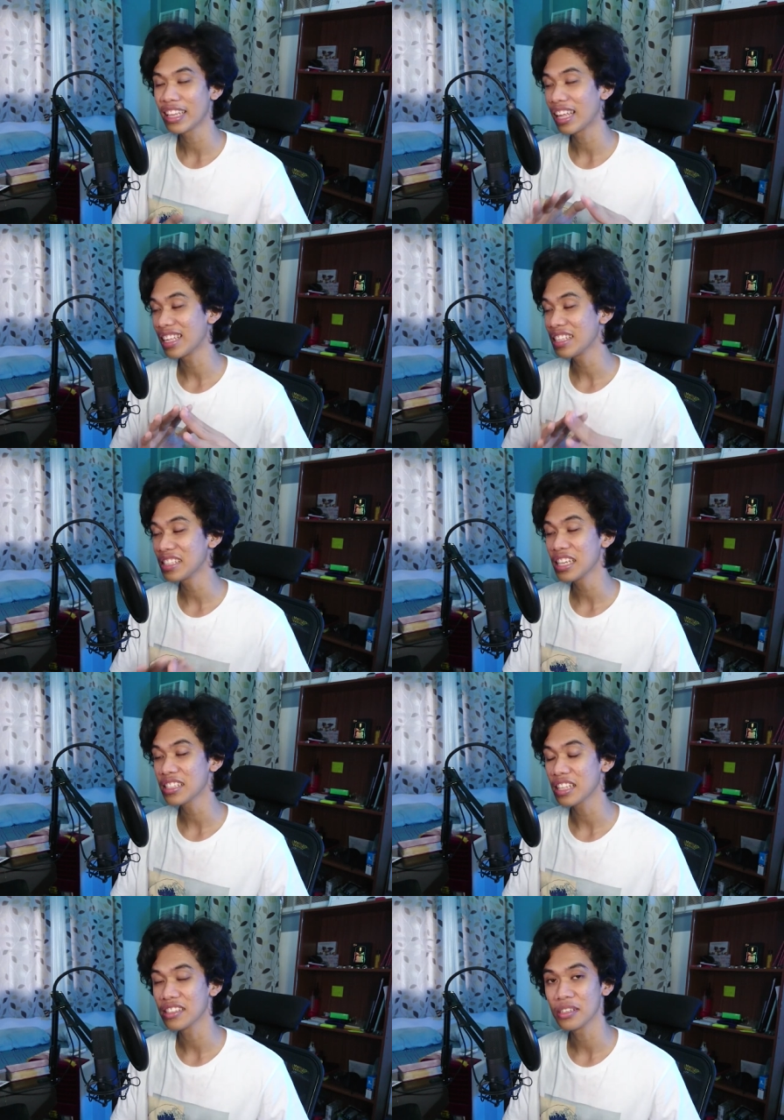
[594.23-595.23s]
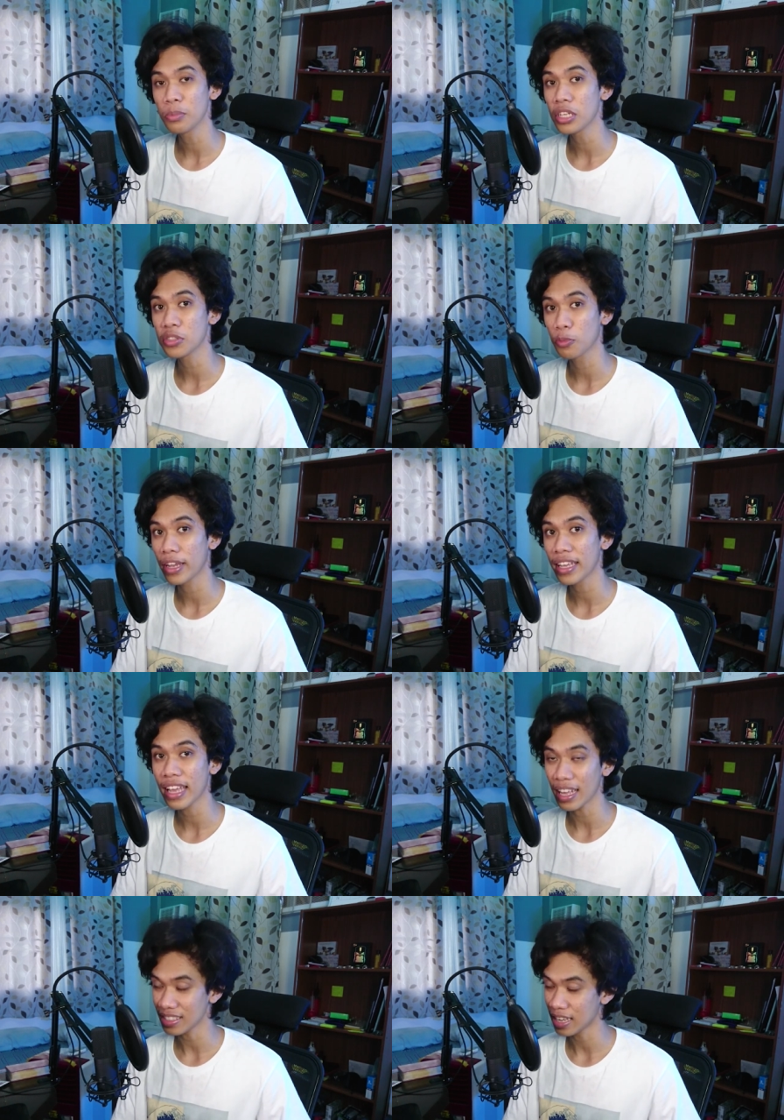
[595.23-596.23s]
in the easiest and simplest
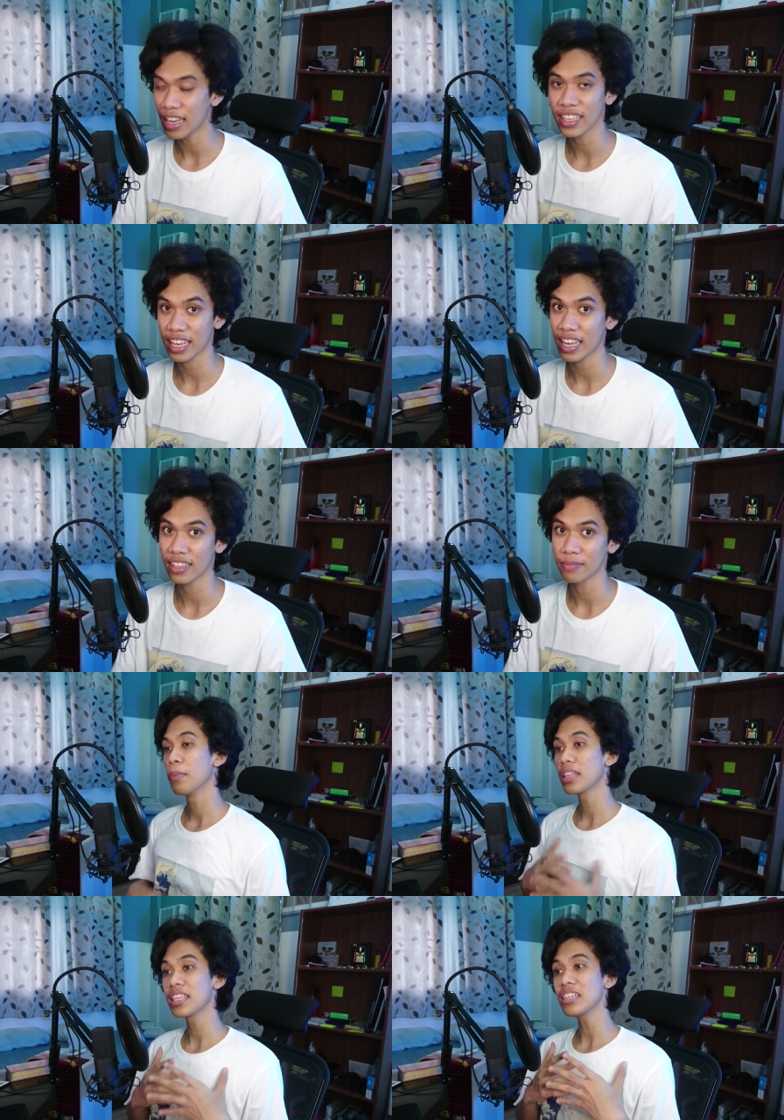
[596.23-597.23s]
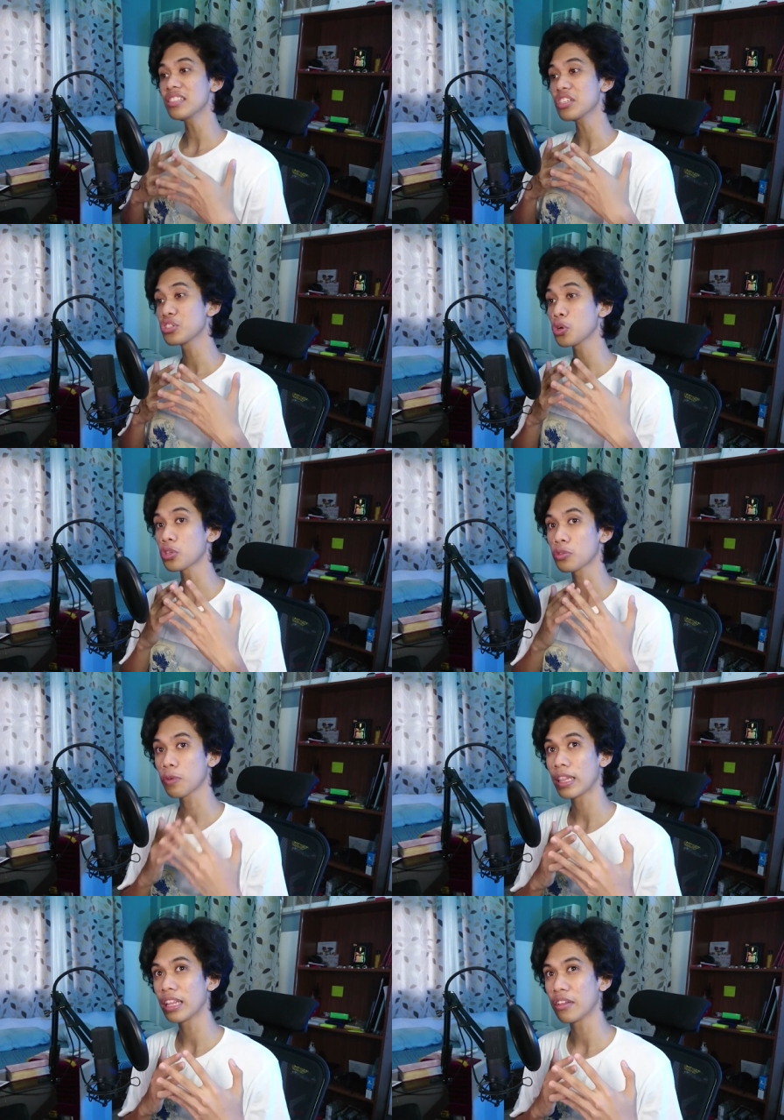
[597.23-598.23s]
way as I can. But here's a short
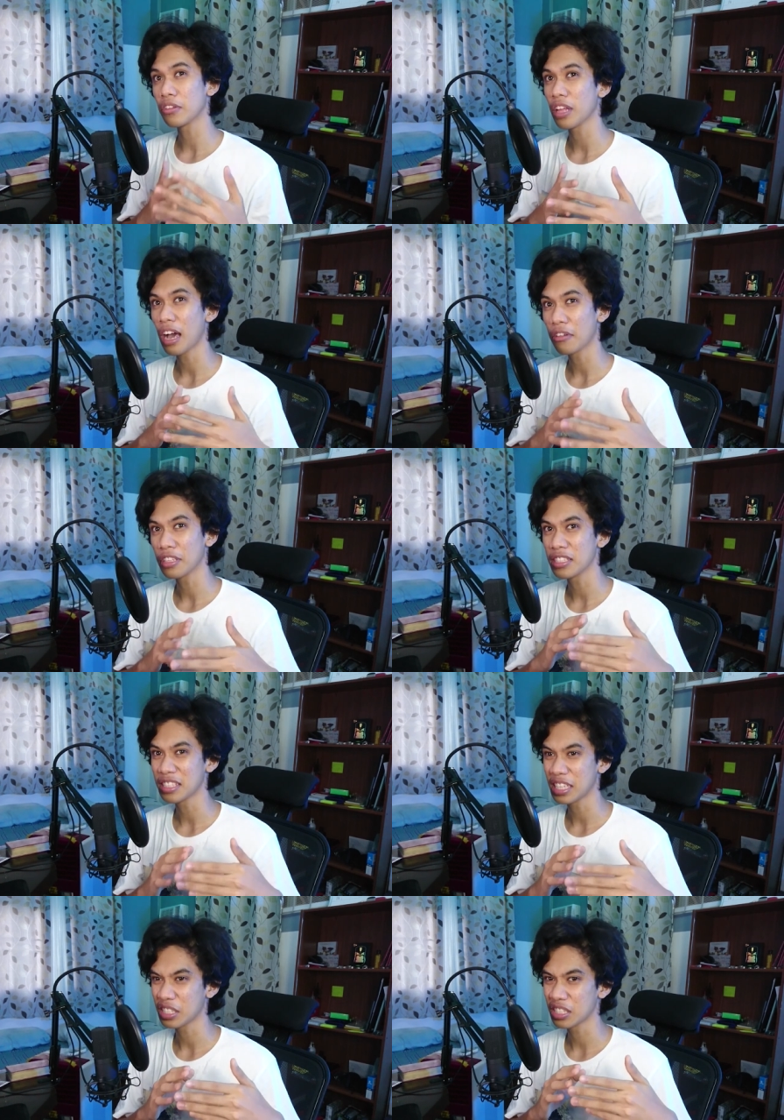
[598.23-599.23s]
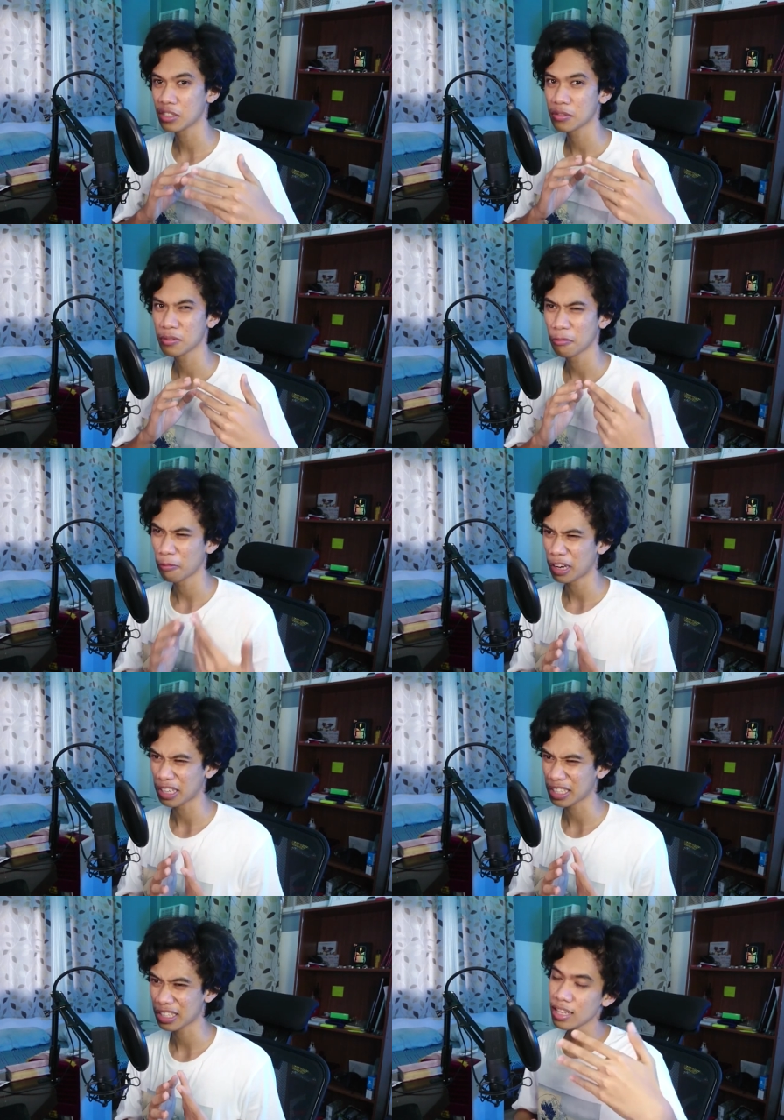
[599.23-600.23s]
rundown on how these things
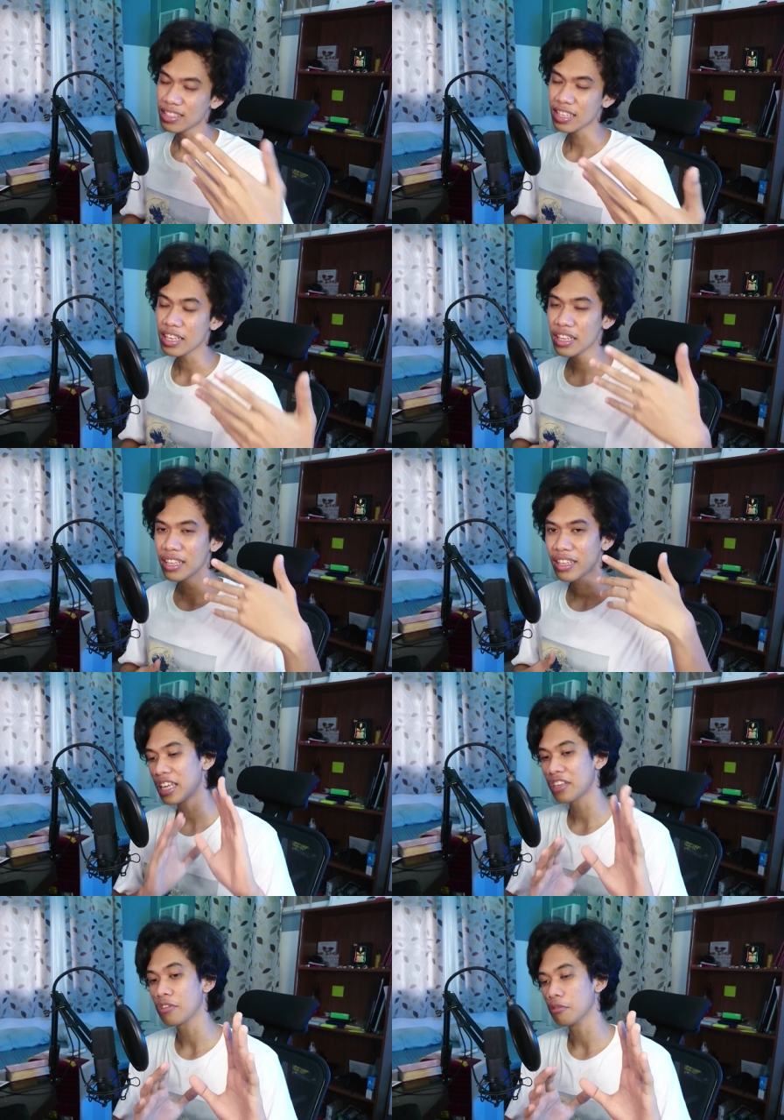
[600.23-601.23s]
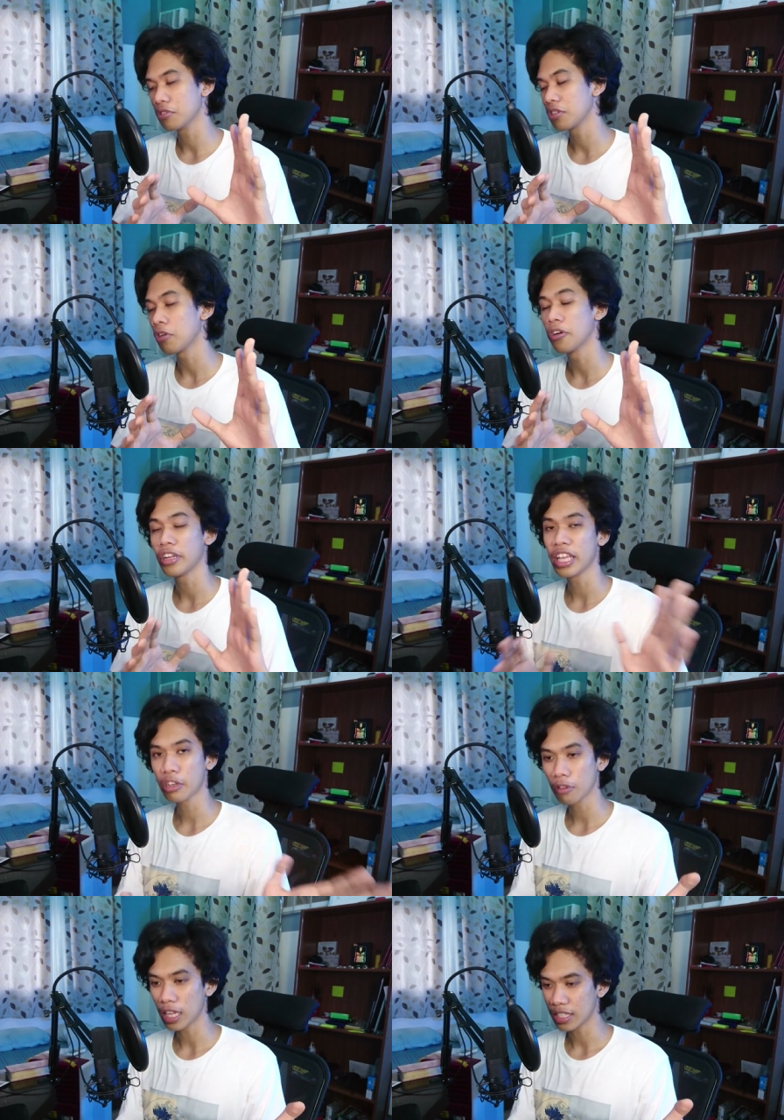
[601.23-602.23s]
work. Let's say EQs or
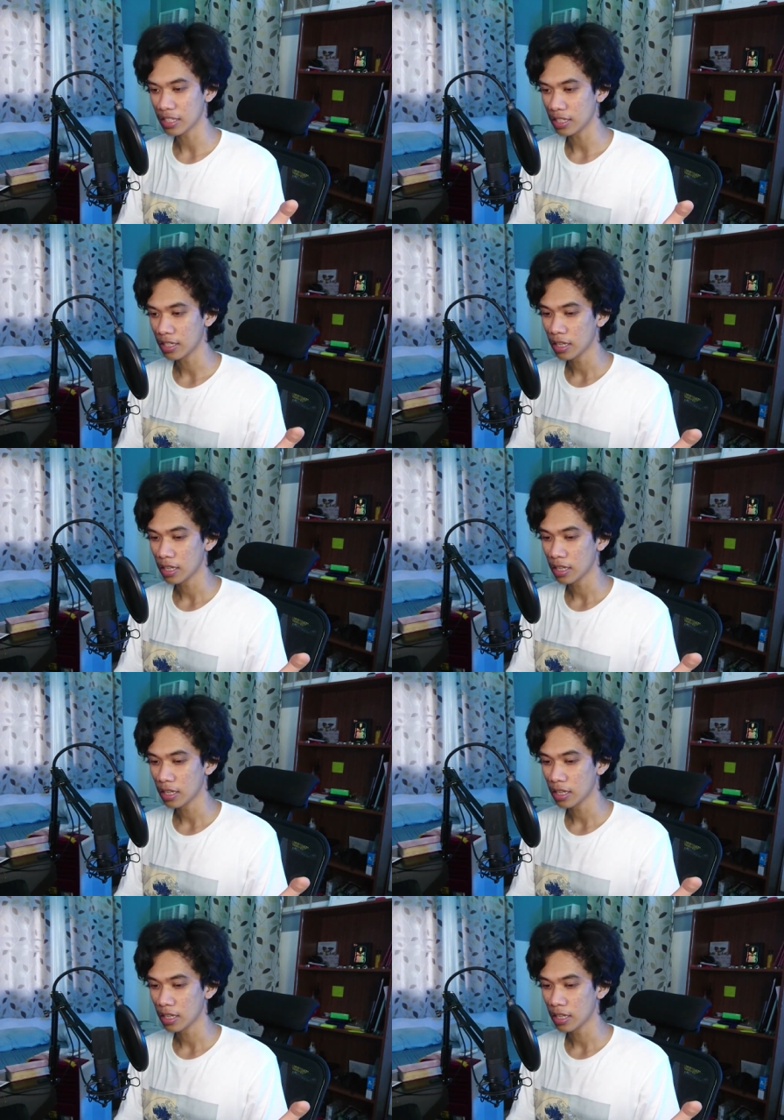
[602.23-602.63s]
equalizer.